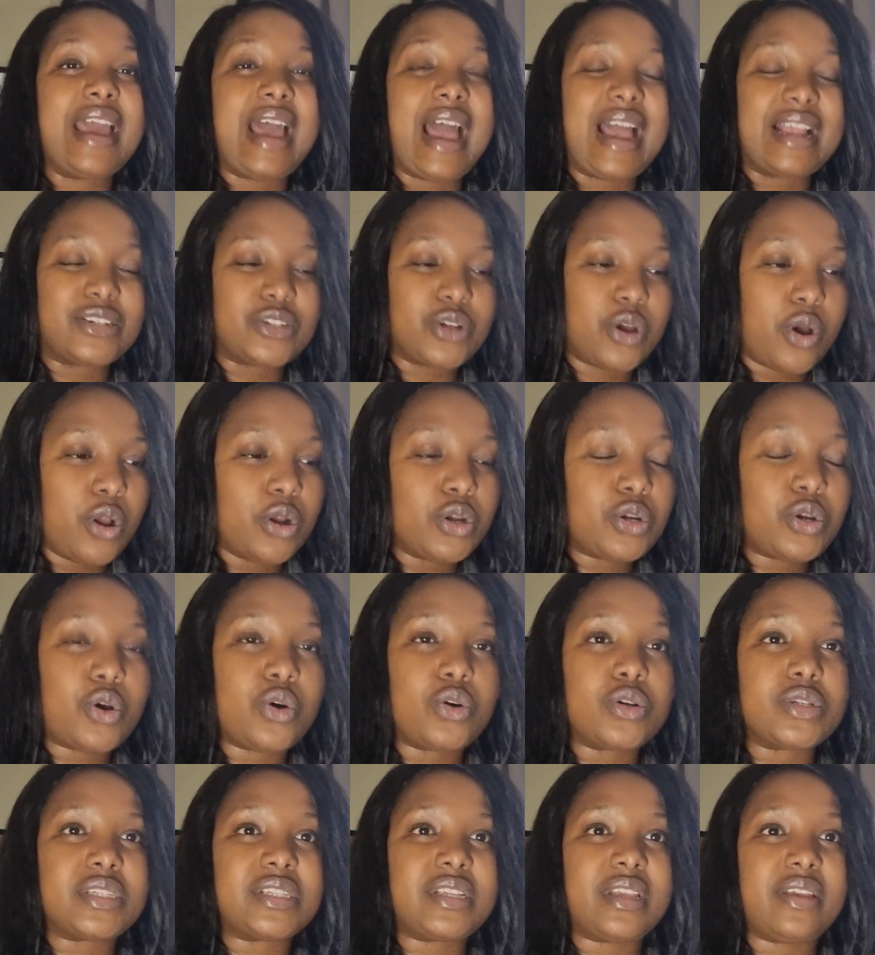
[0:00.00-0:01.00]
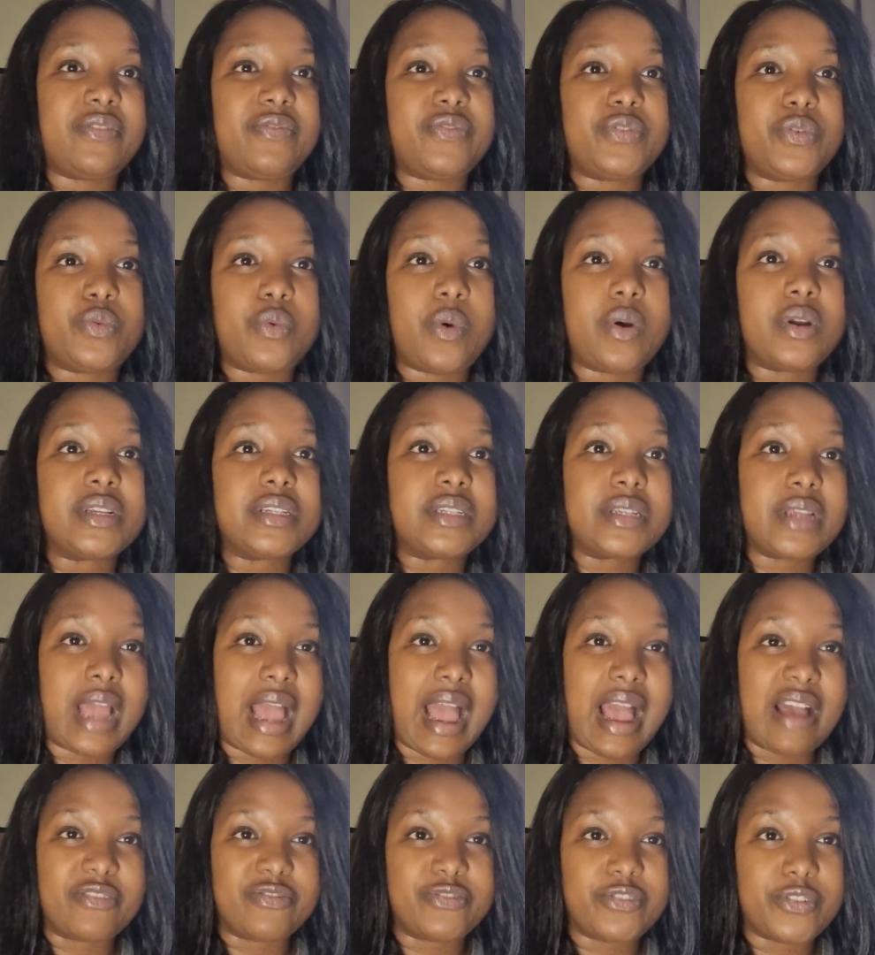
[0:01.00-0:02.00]
at all costs, if you want,
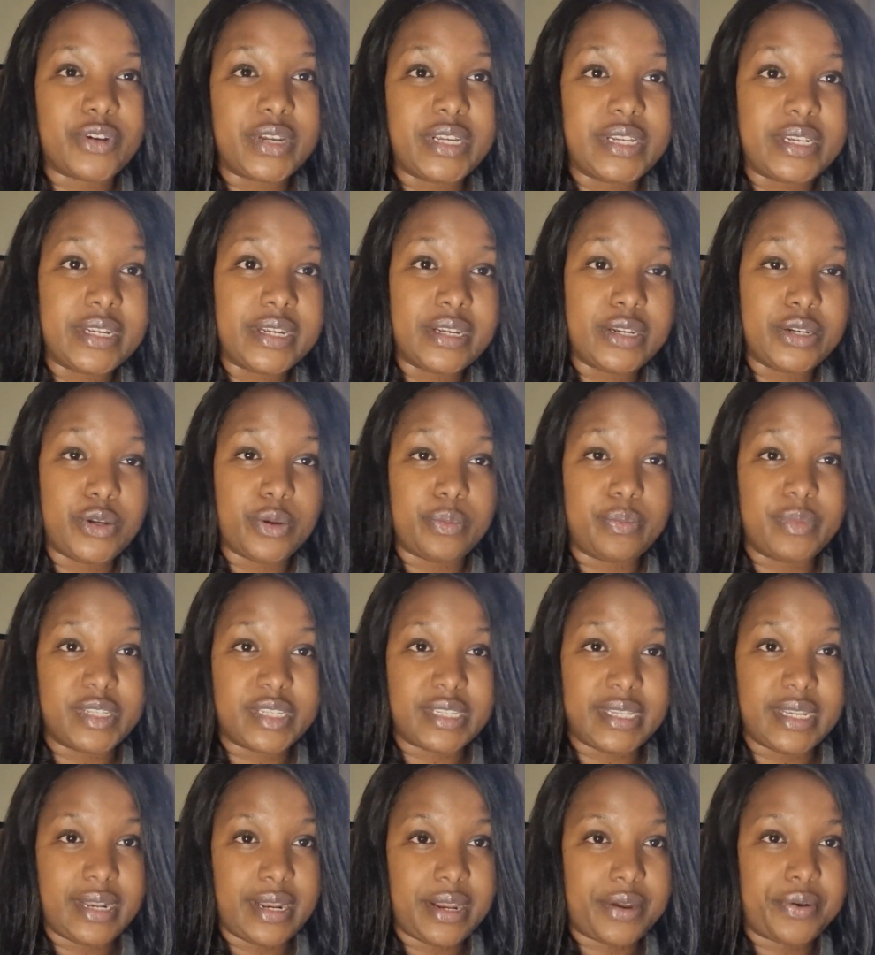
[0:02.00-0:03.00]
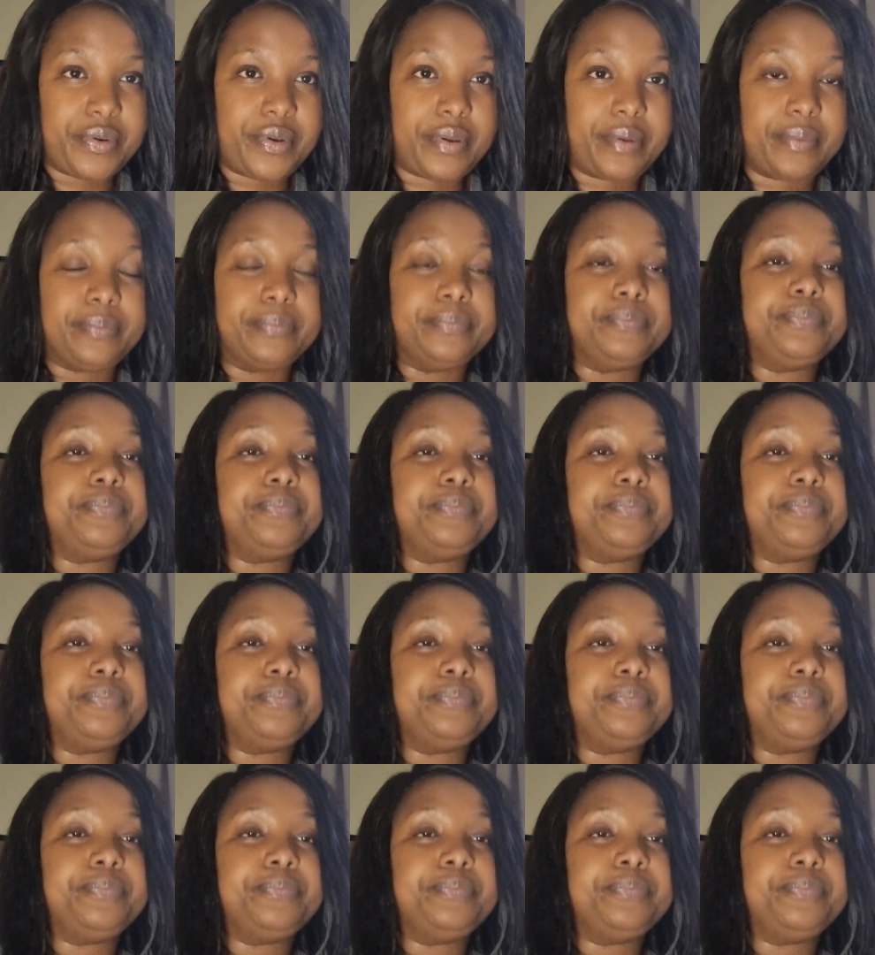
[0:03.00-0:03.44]
avoid domiciliary.